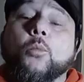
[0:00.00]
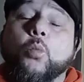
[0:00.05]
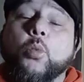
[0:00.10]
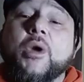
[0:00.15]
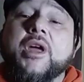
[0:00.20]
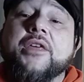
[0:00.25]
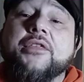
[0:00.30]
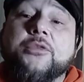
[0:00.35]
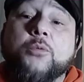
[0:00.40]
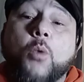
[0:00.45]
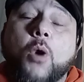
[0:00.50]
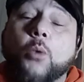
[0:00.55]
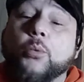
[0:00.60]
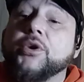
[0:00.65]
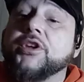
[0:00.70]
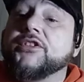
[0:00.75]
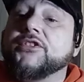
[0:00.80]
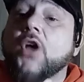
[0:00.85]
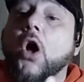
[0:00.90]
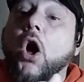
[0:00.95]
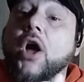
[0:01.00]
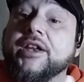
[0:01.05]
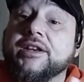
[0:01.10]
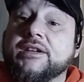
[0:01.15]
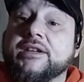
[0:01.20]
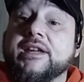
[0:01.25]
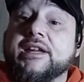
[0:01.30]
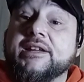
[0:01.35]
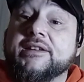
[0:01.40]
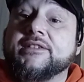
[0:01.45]
With what we saw
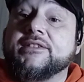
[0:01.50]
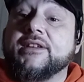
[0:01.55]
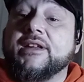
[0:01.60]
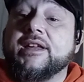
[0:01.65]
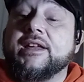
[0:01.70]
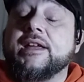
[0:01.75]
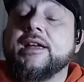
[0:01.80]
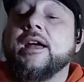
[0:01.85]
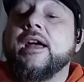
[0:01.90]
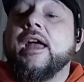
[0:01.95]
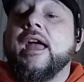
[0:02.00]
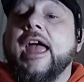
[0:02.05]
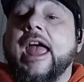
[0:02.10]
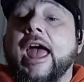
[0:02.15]
in D.C.